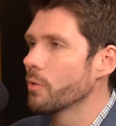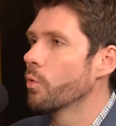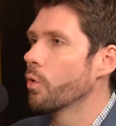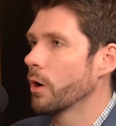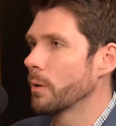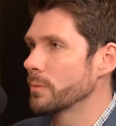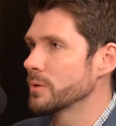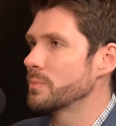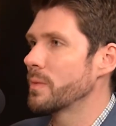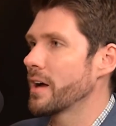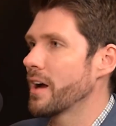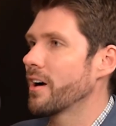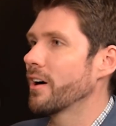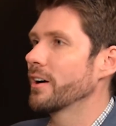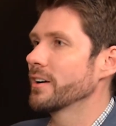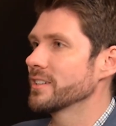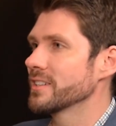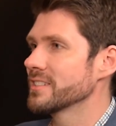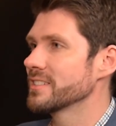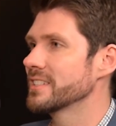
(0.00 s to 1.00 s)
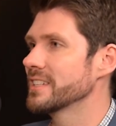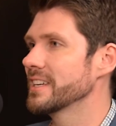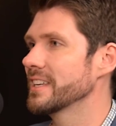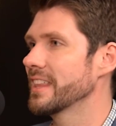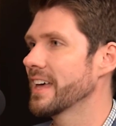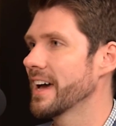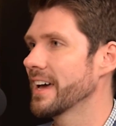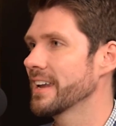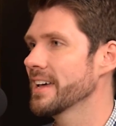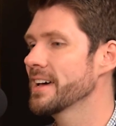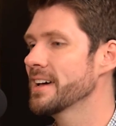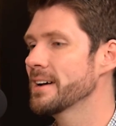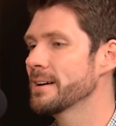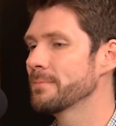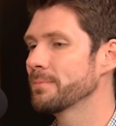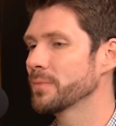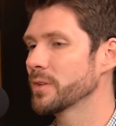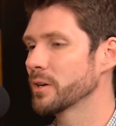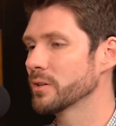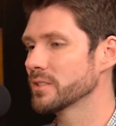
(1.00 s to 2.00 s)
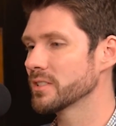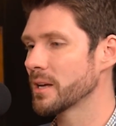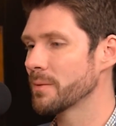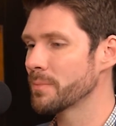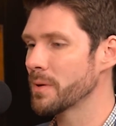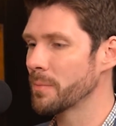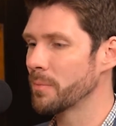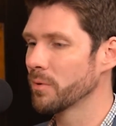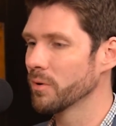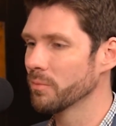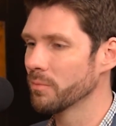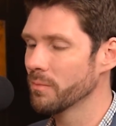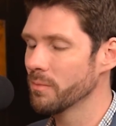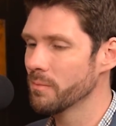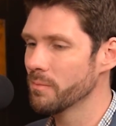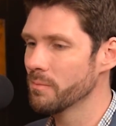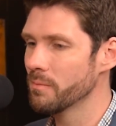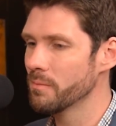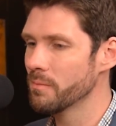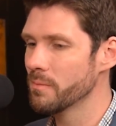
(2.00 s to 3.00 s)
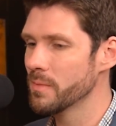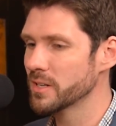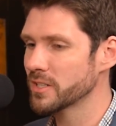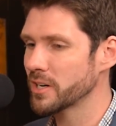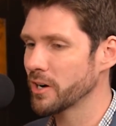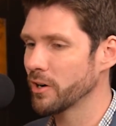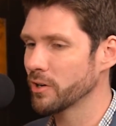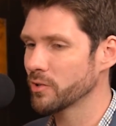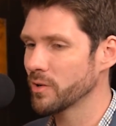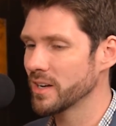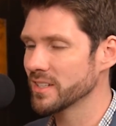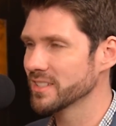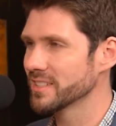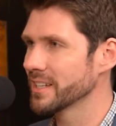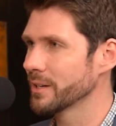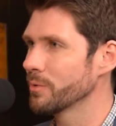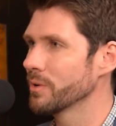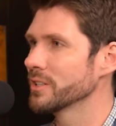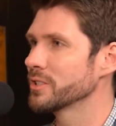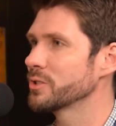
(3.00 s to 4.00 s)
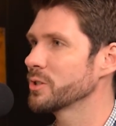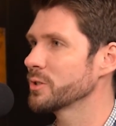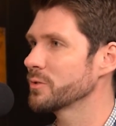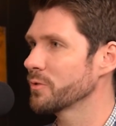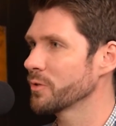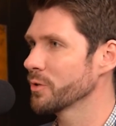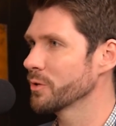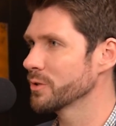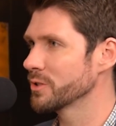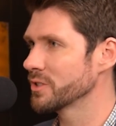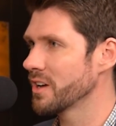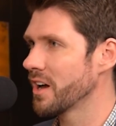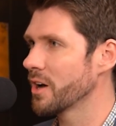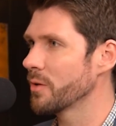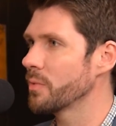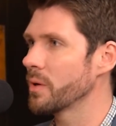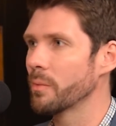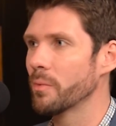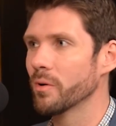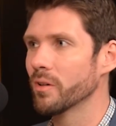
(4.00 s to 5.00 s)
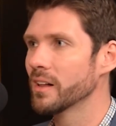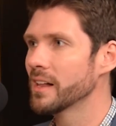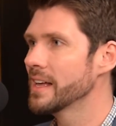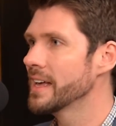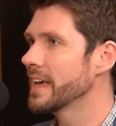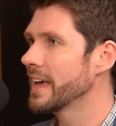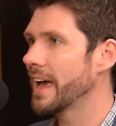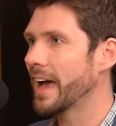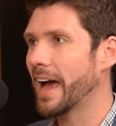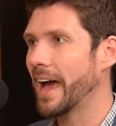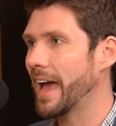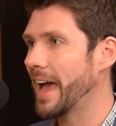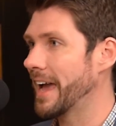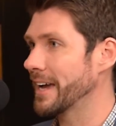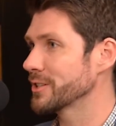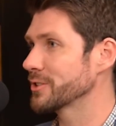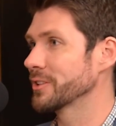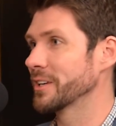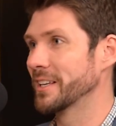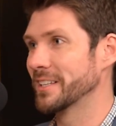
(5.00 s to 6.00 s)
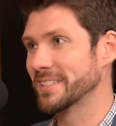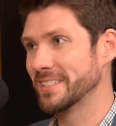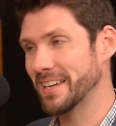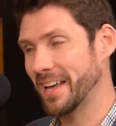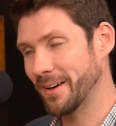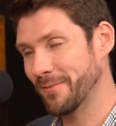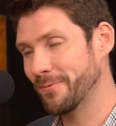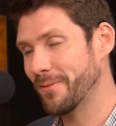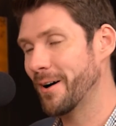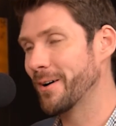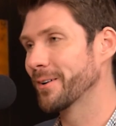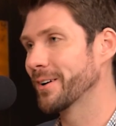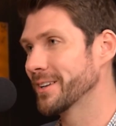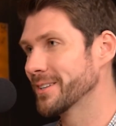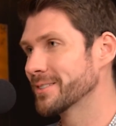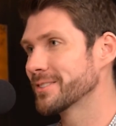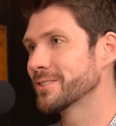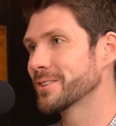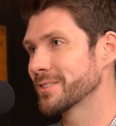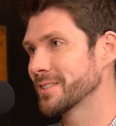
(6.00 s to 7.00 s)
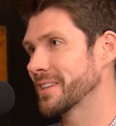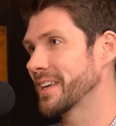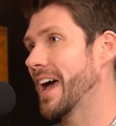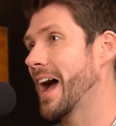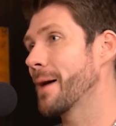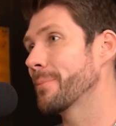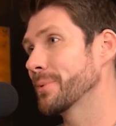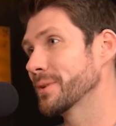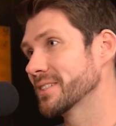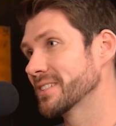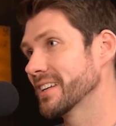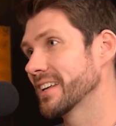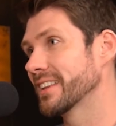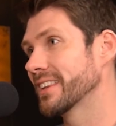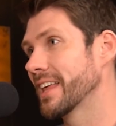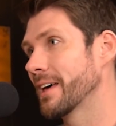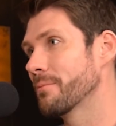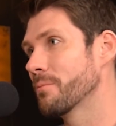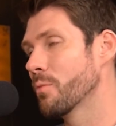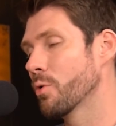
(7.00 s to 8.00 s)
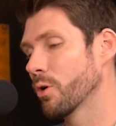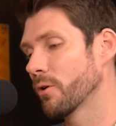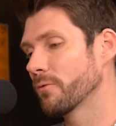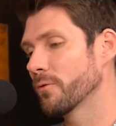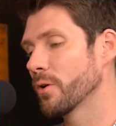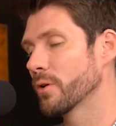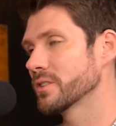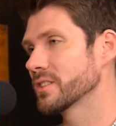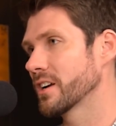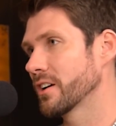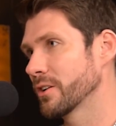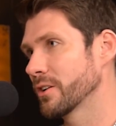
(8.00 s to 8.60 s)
warms my heart to see that, some people mischaracterize and say, well, it's just for those young people. Actually, I've found it's just the opposite, that more folks that are